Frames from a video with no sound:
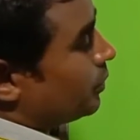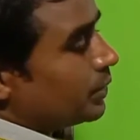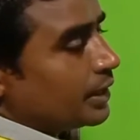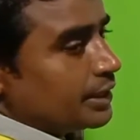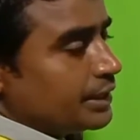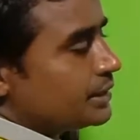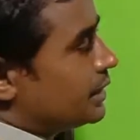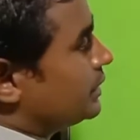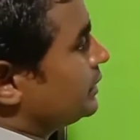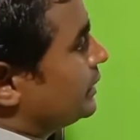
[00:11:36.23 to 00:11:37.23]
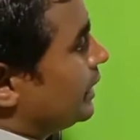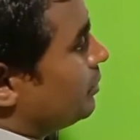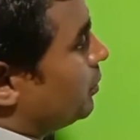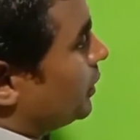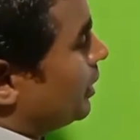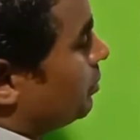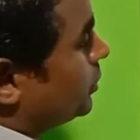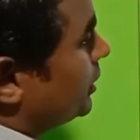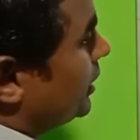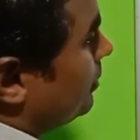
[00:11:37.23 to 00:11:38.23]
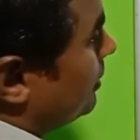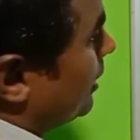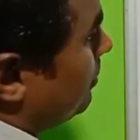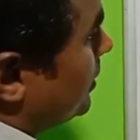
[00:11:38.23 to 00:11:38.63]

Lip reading: are integers, they are both are positive. That means